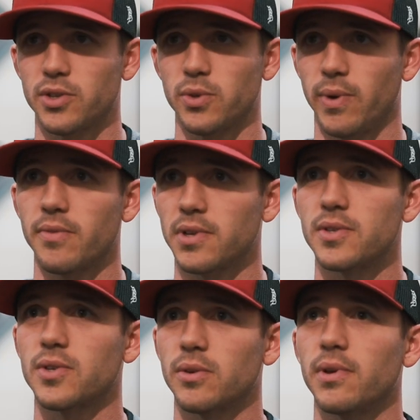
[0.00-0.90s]
issue we have to be
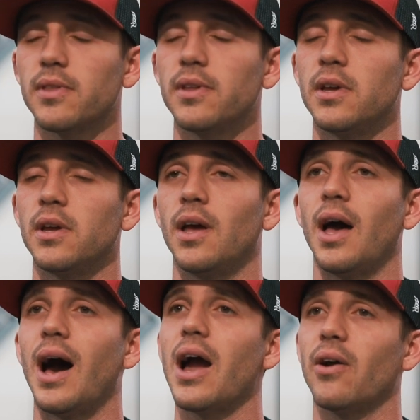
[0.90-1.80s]
concerned with.
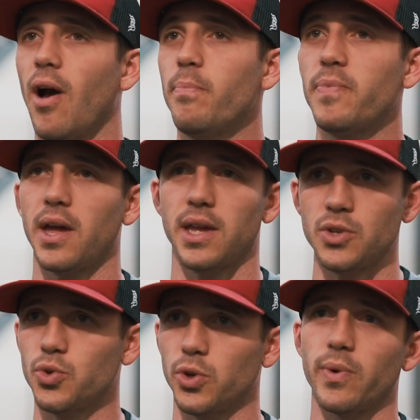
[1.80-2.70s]
Higher up, that
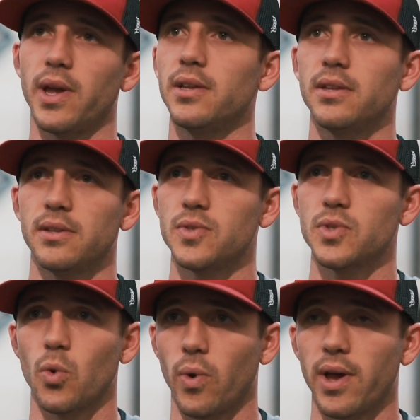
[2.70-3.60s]
injury rate
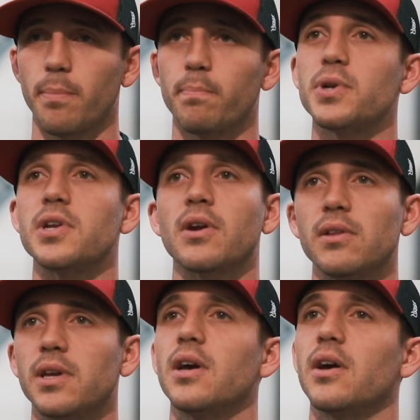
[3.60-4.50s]
just go way up,
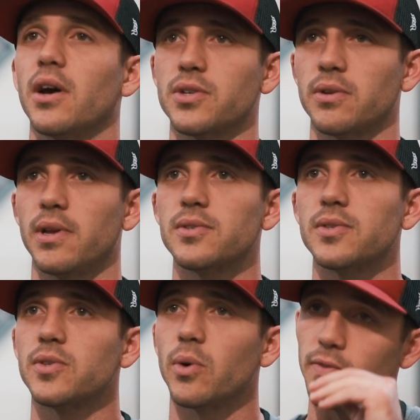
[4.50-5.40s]
particularly concussion
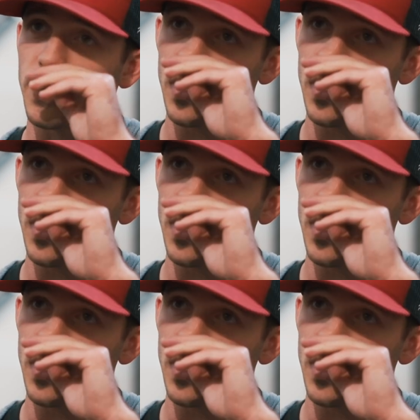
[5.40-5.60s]
rates. So if